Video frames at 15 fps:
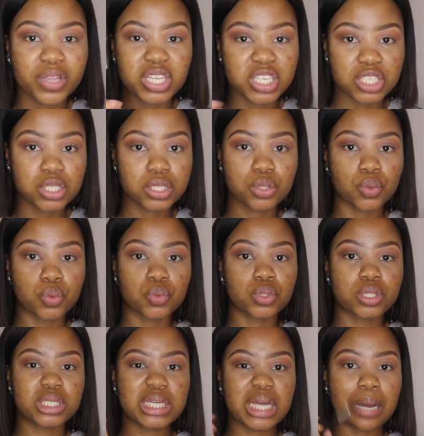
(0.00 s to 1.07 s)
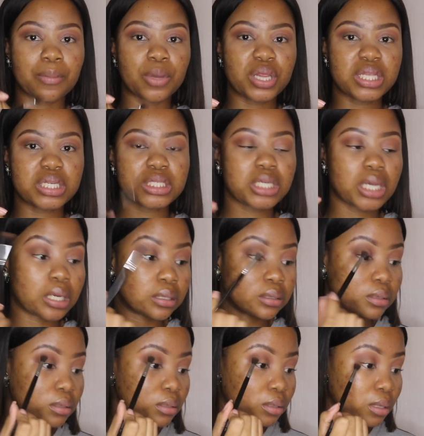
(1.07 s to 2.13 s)
just don't come on this
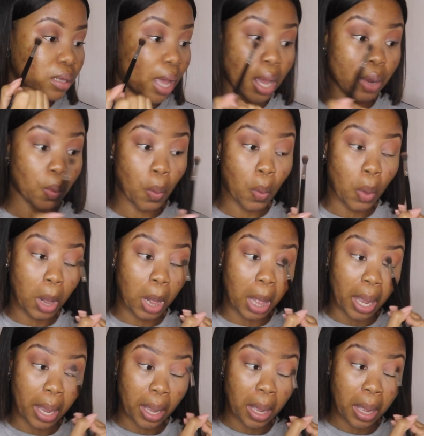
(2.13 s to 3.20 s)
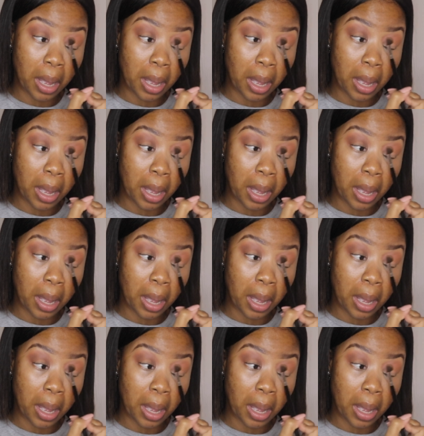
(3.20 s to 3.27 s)
channel at all. Like,